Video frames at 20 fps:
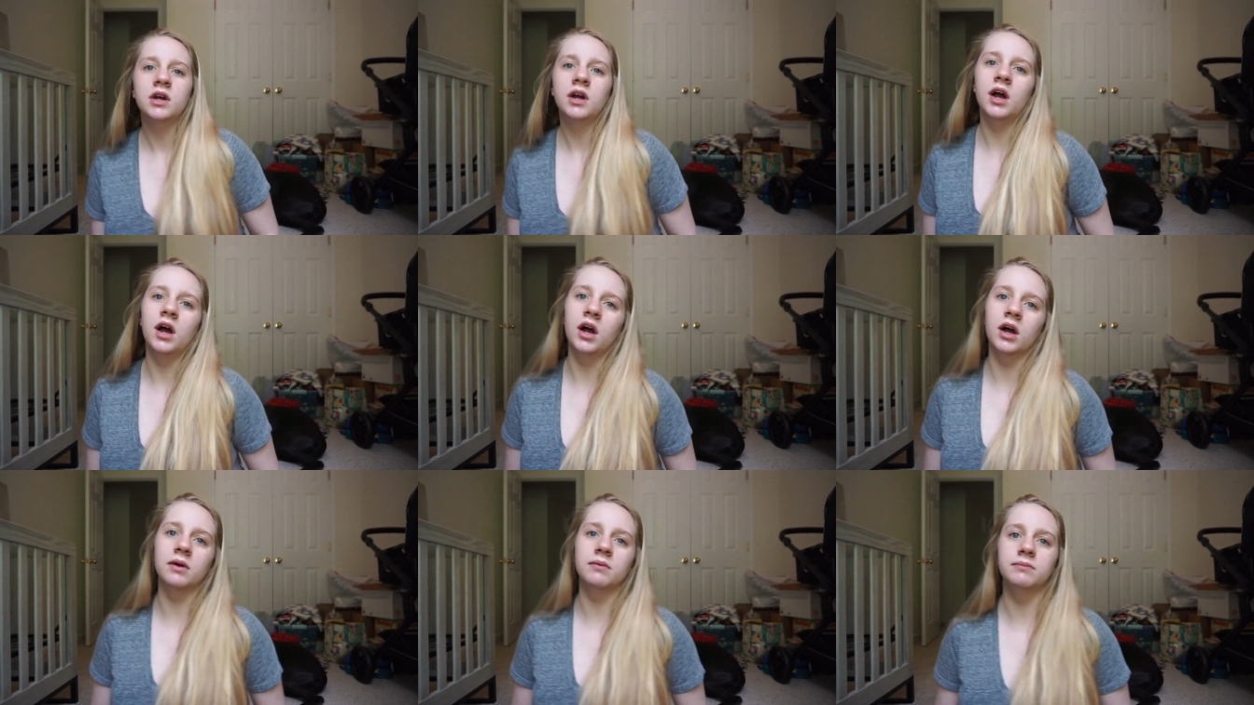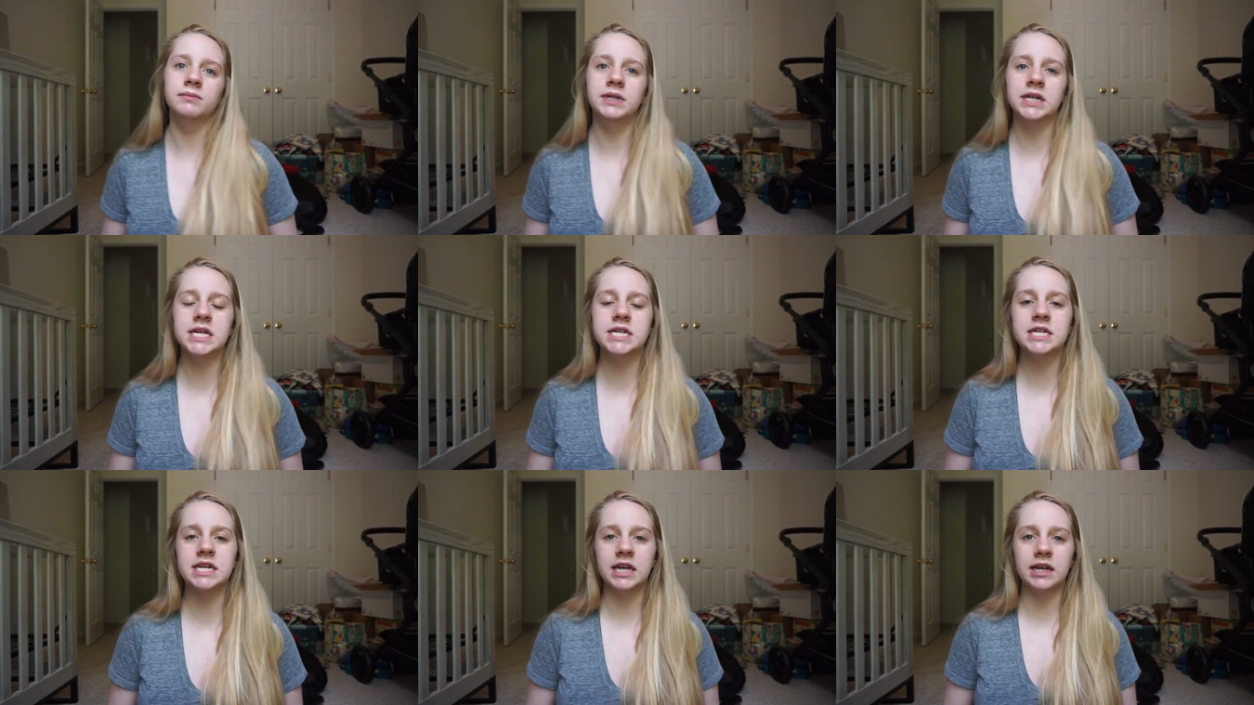um,
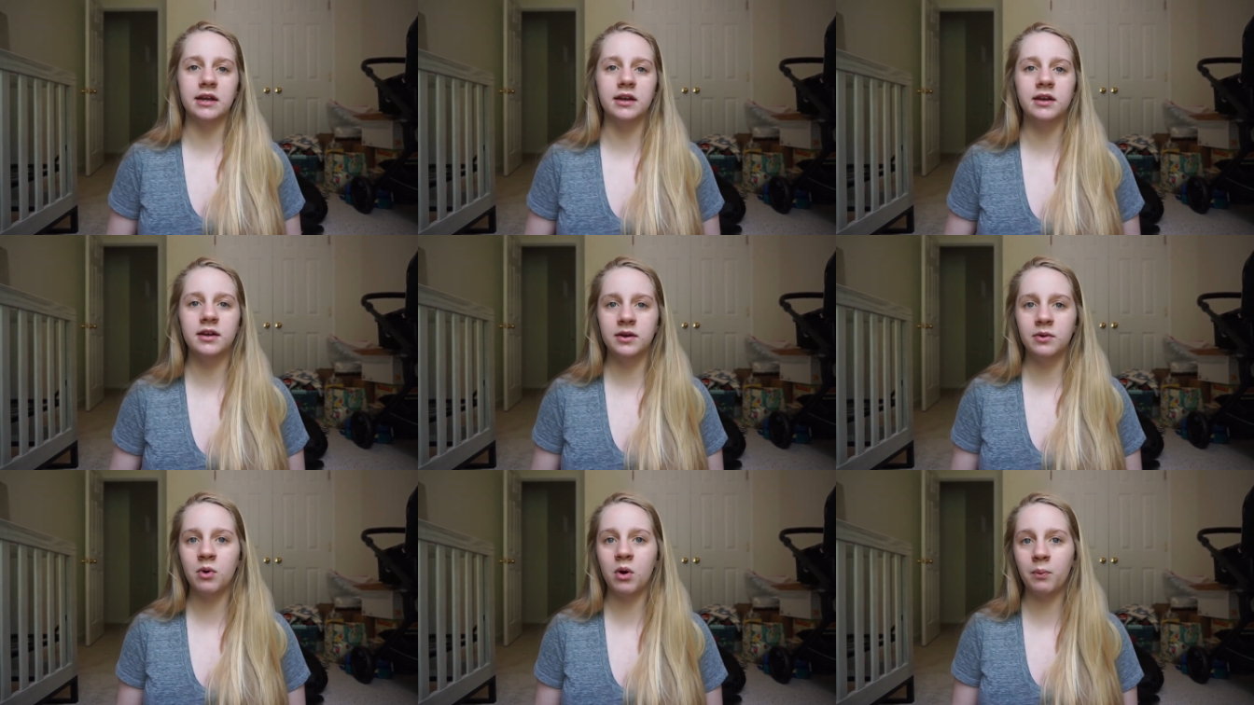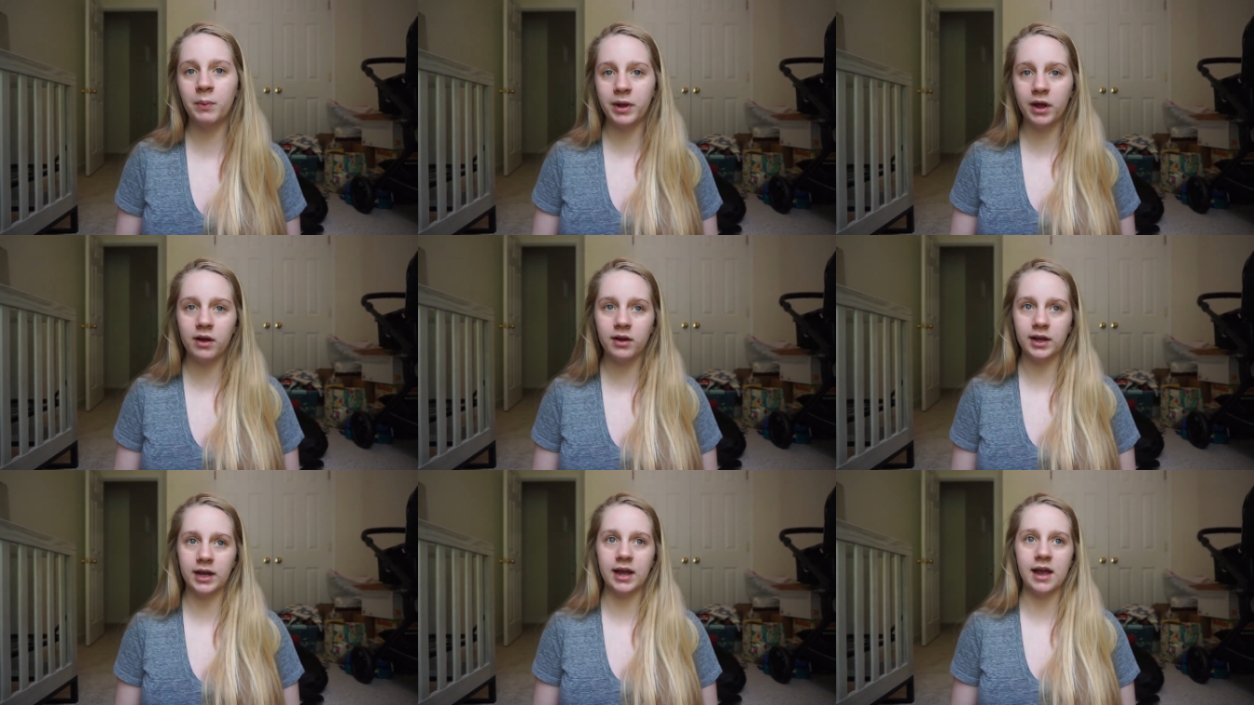to see what we
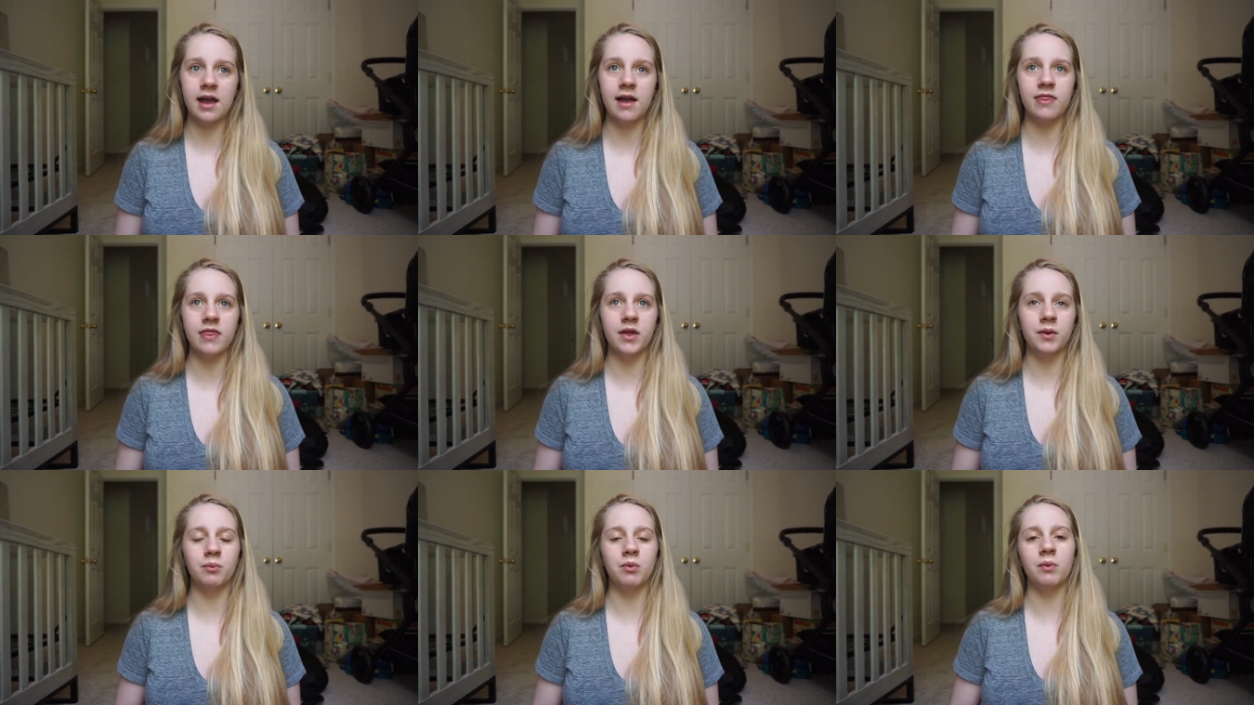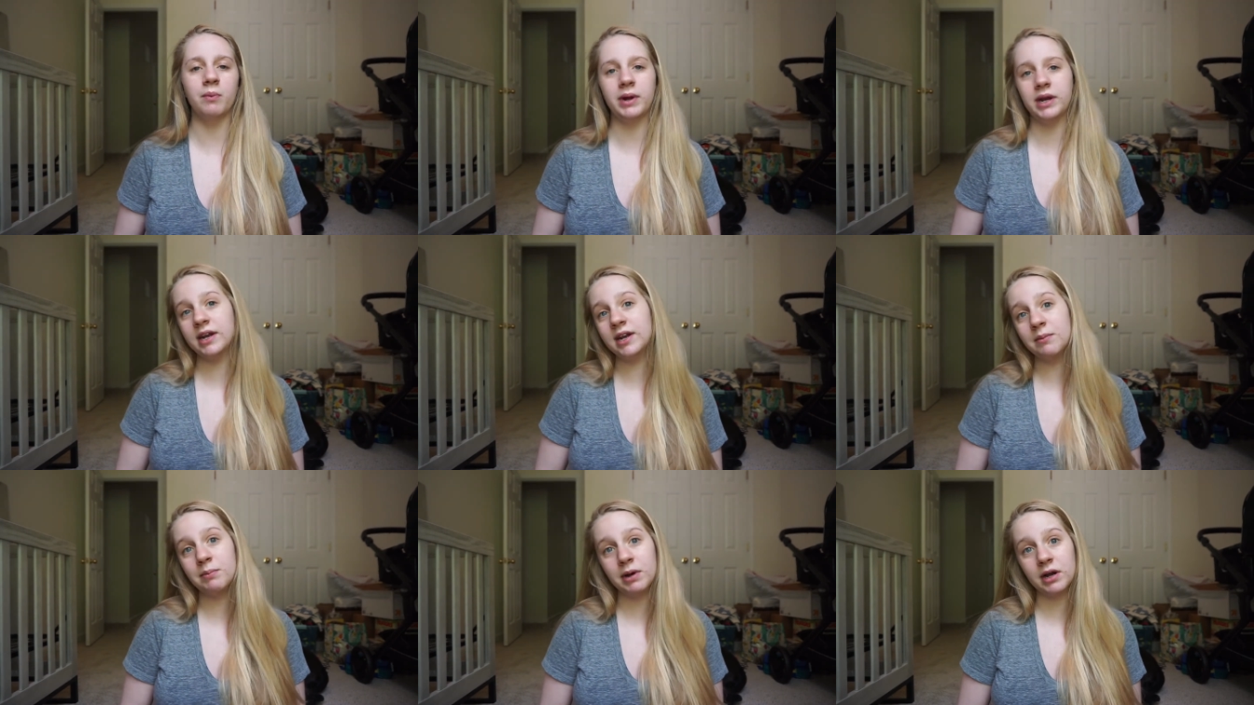all get and then what we
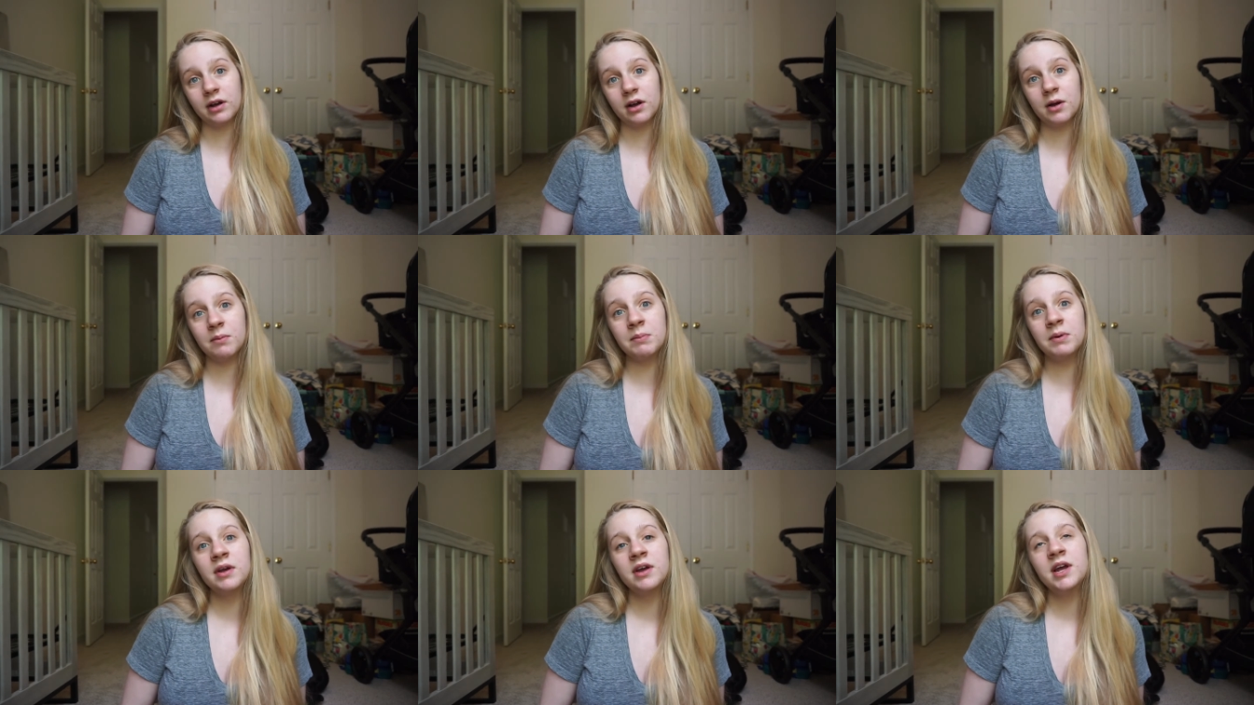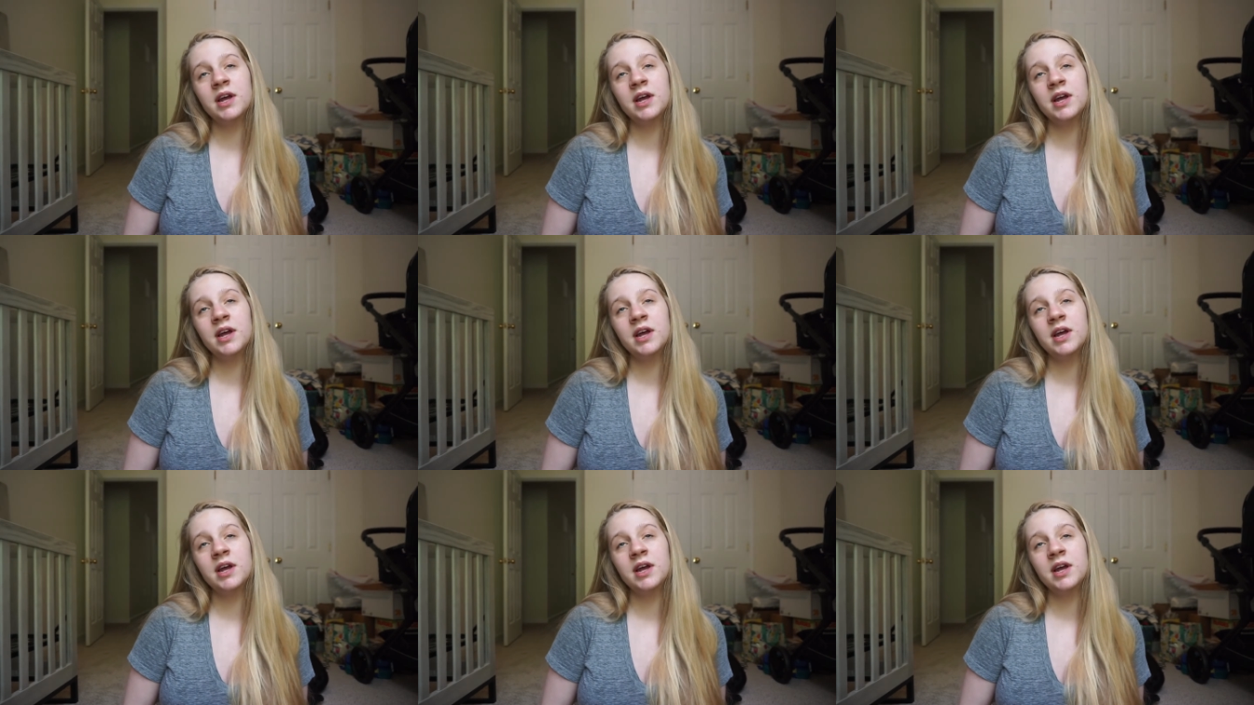need to pick up.